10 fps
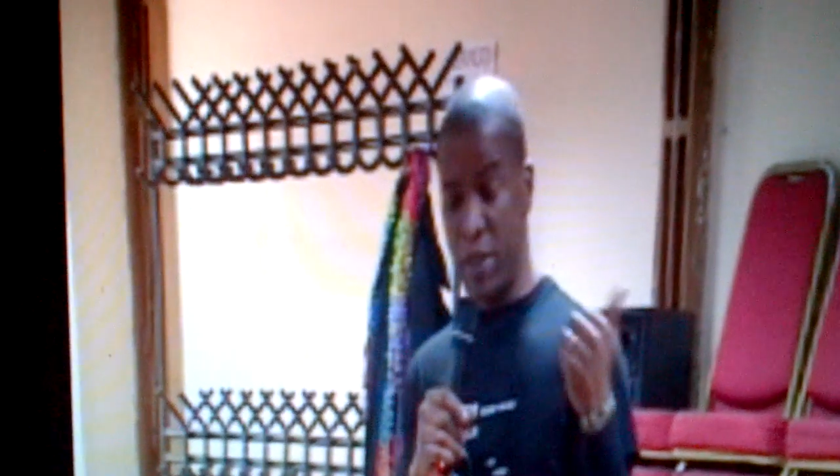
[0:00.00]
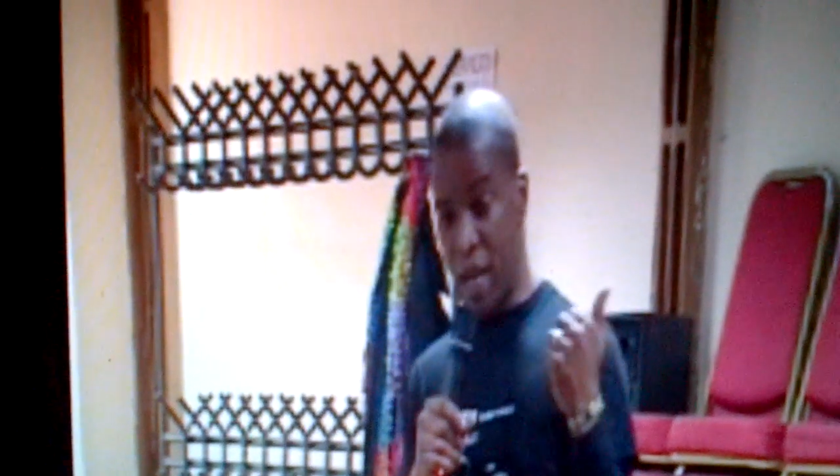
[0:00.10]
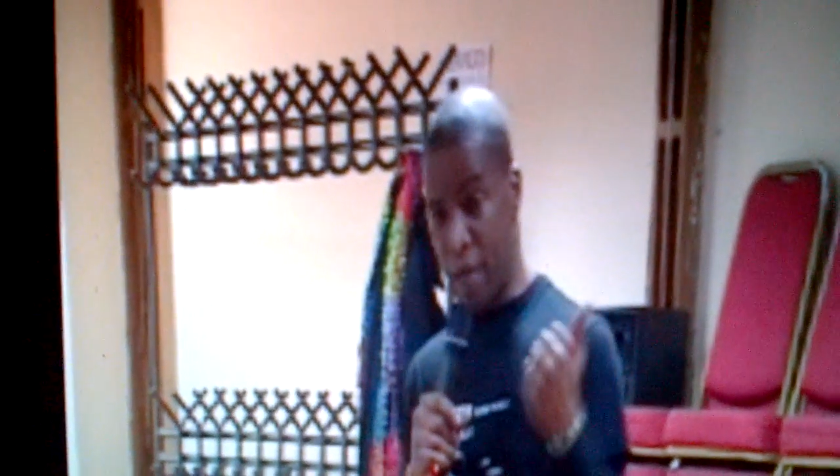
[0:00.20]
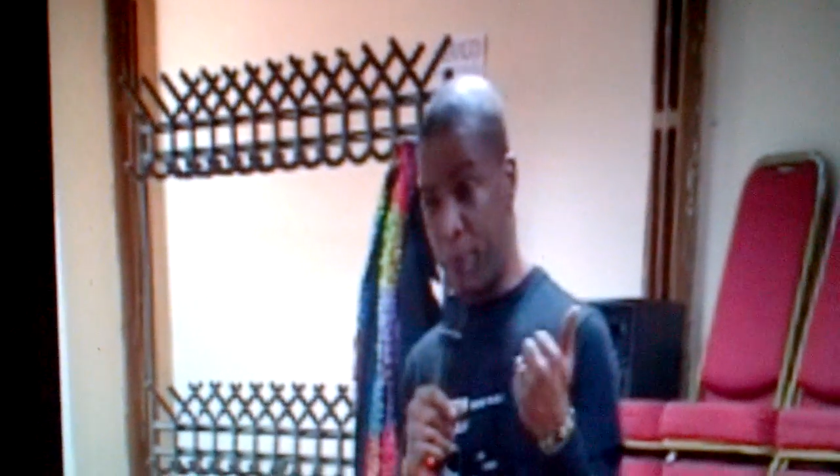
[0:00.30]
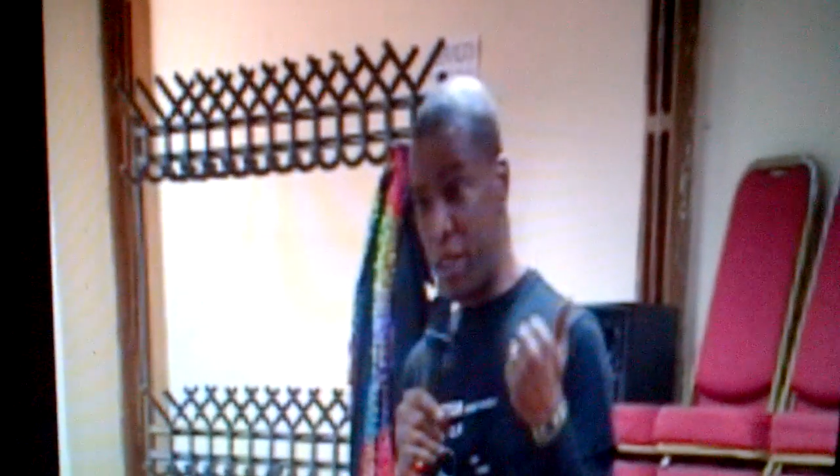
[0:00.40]

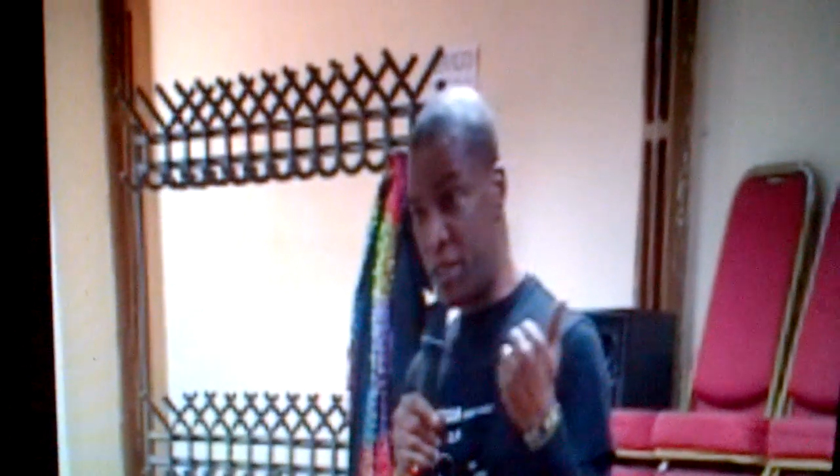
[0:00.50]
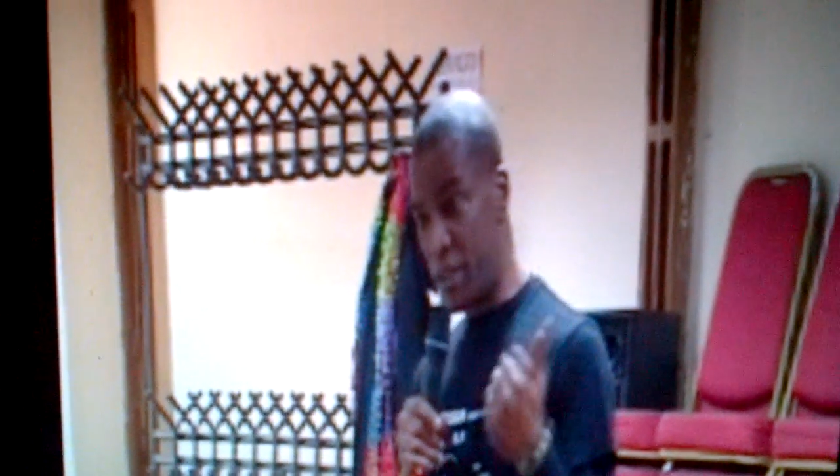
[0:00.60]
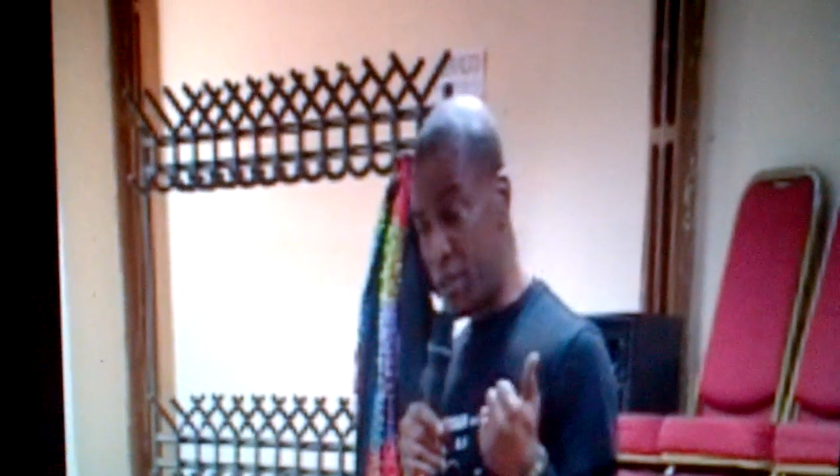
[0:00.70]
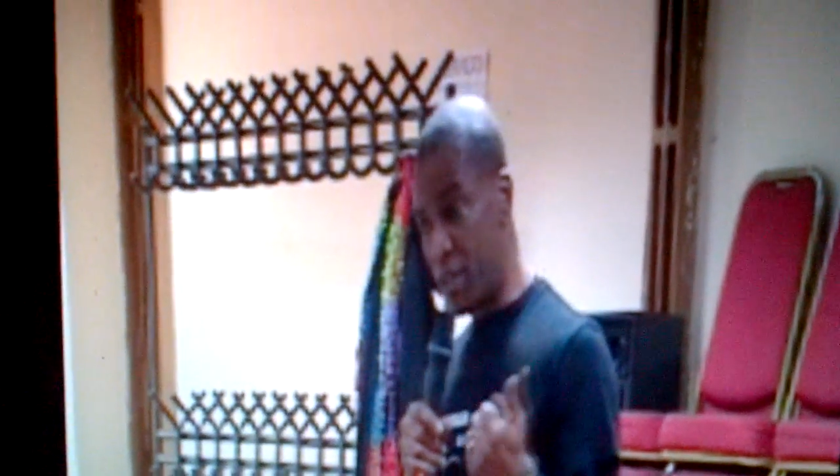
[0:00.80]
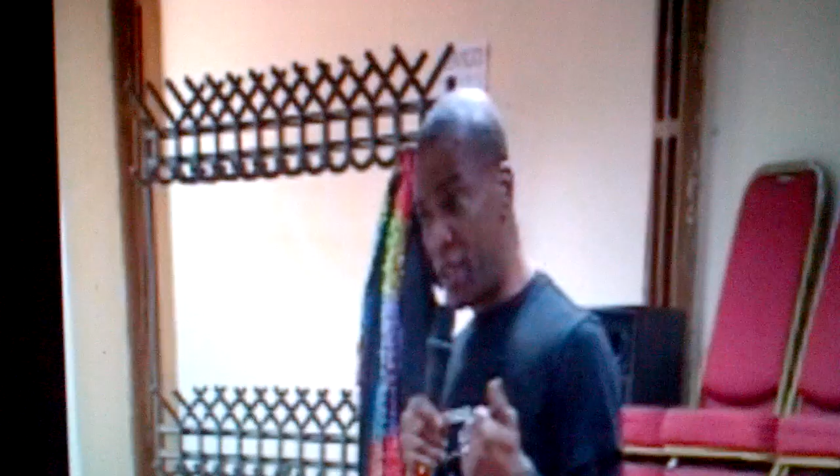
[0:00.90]
But the
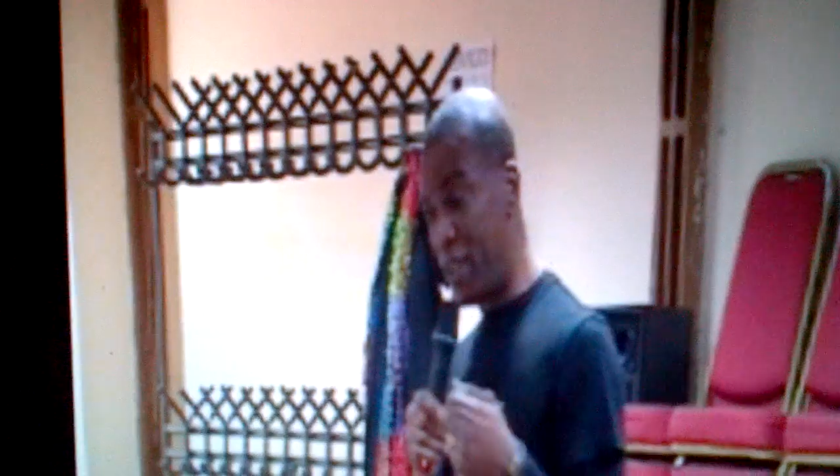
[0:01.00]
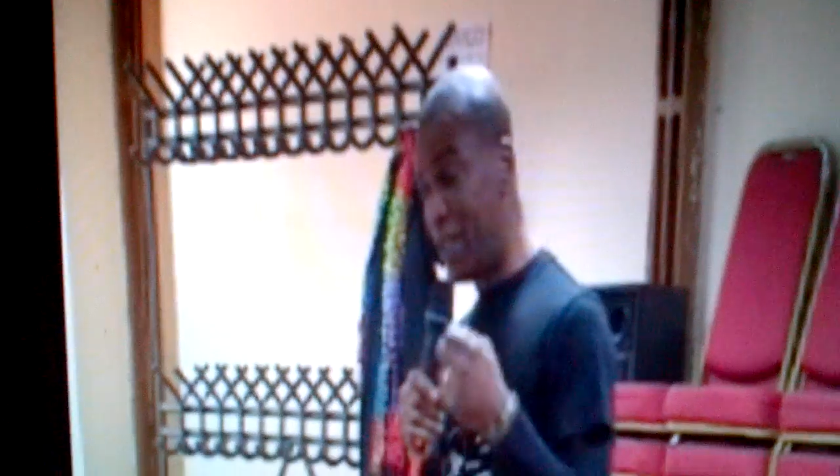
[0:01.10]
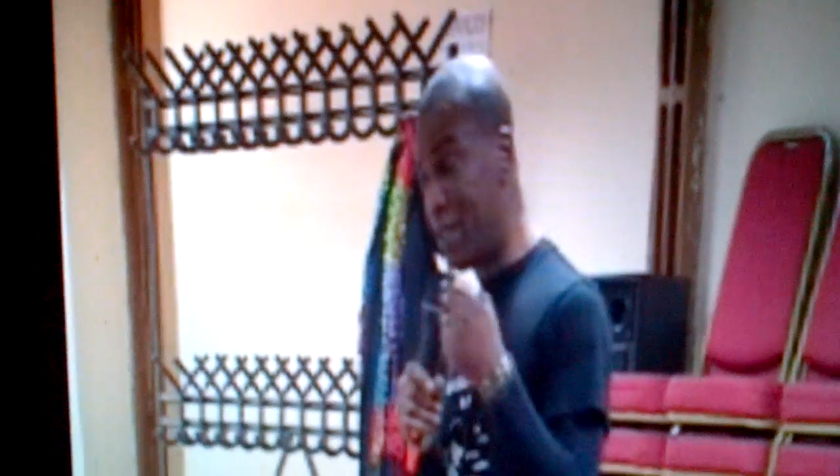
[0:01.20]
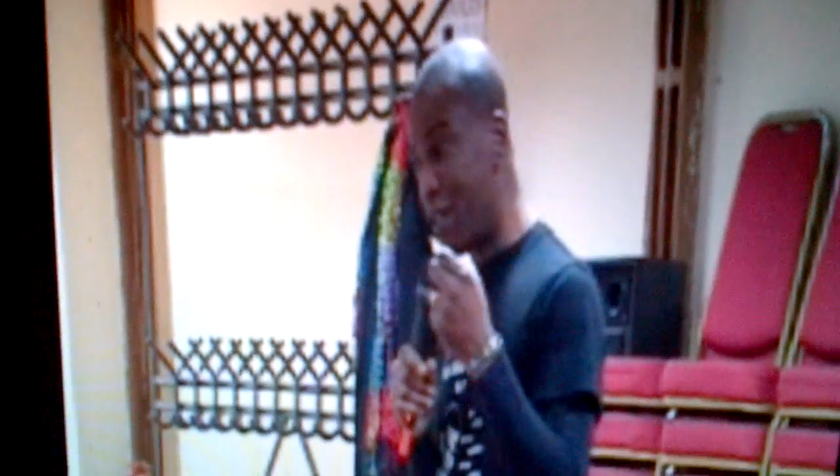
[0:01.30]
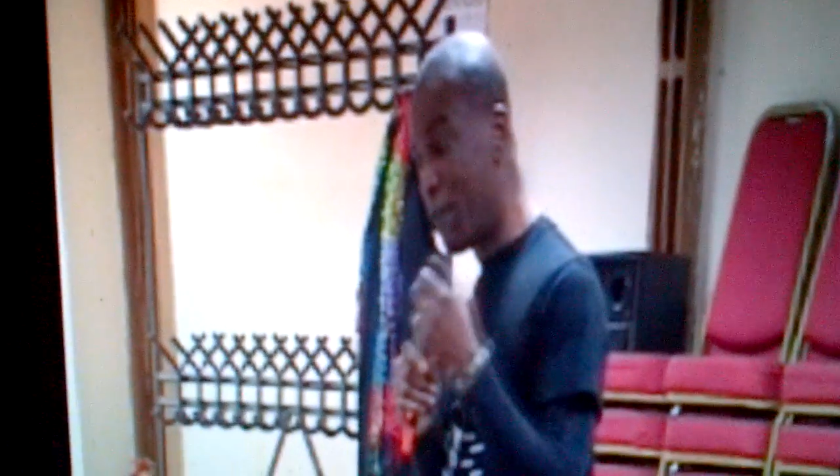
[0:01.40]
IPCC
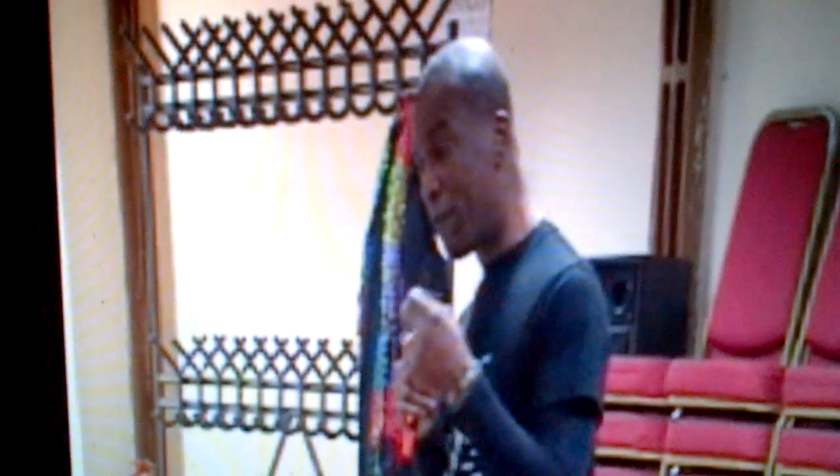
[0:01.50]
needed to